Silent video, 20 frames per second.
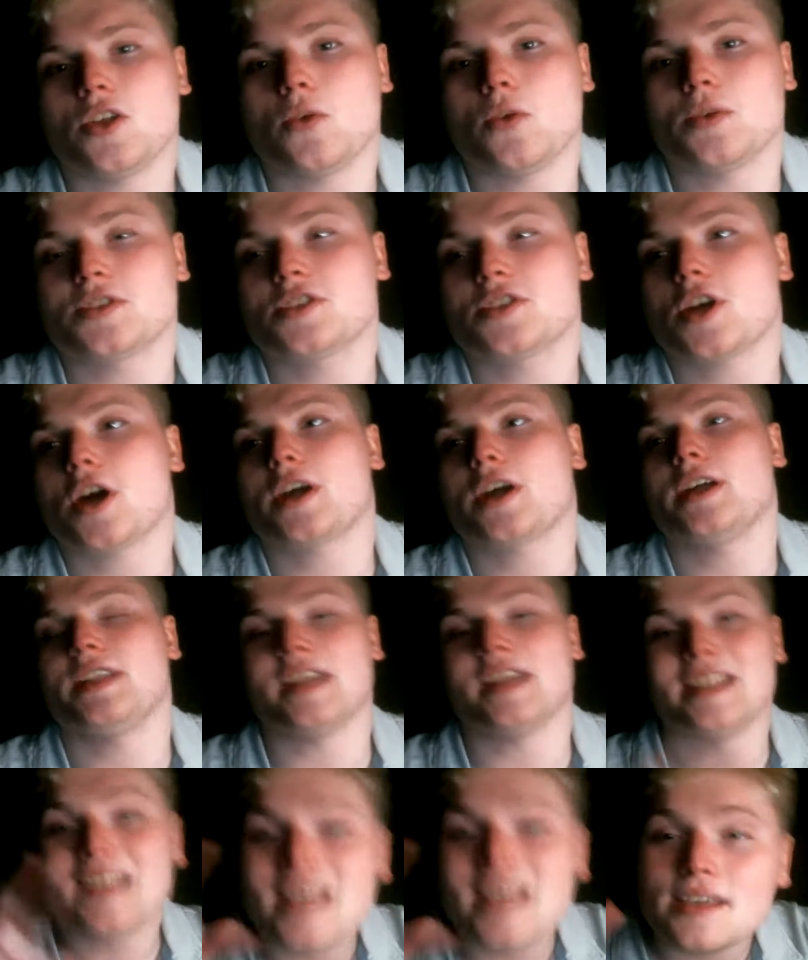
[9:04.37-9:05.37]
was talking,
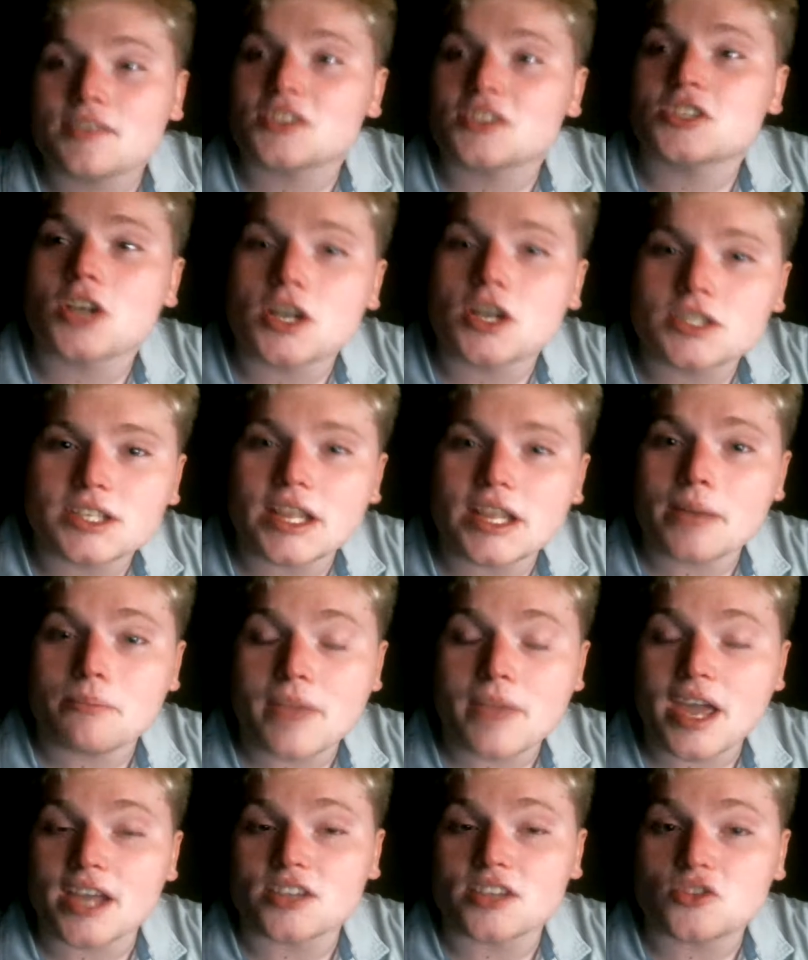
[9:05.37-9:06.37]
and he even talked to that
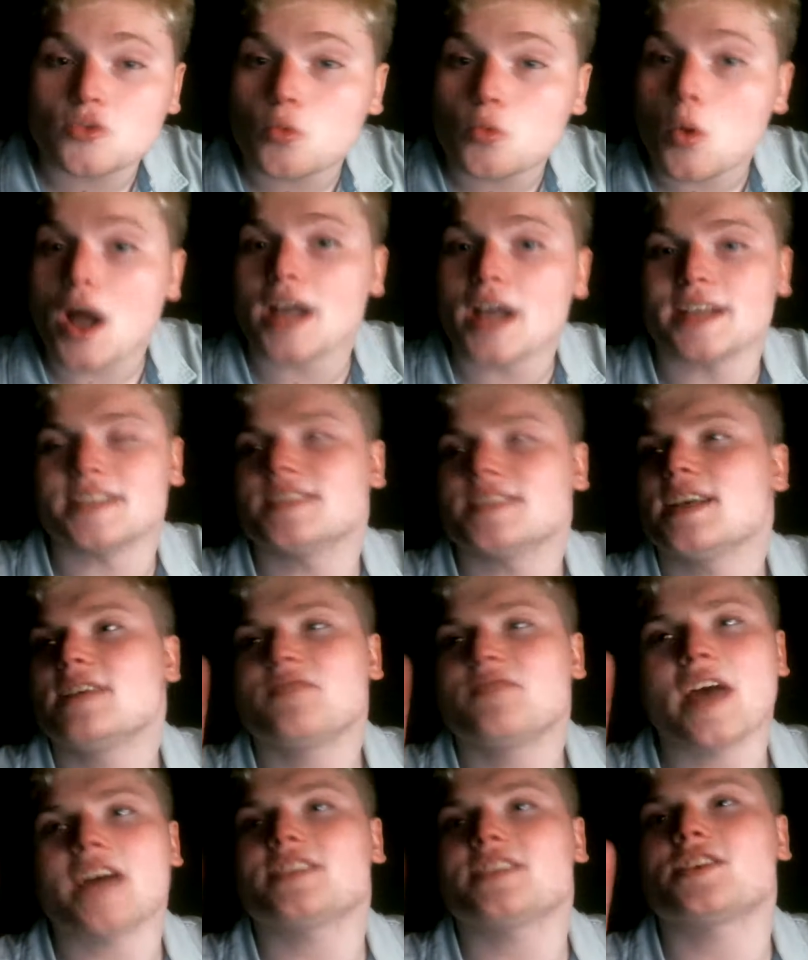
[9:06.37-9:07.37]
man twice.
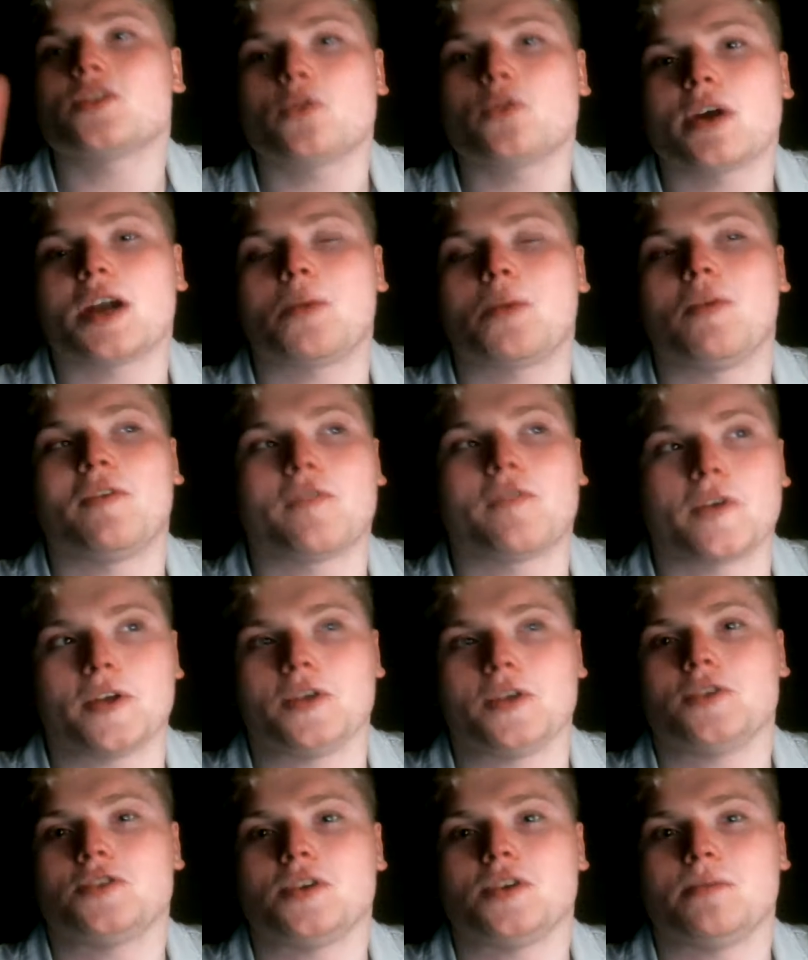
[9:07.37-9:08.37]
That's incredible for a
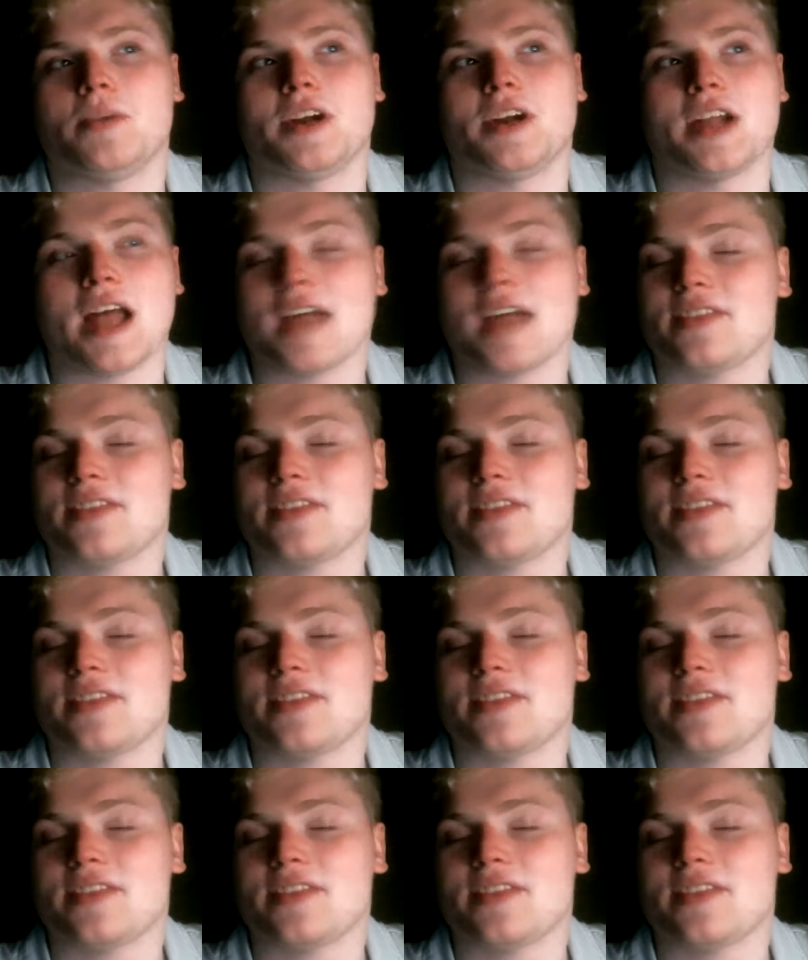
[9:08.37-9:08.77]
YouTuber.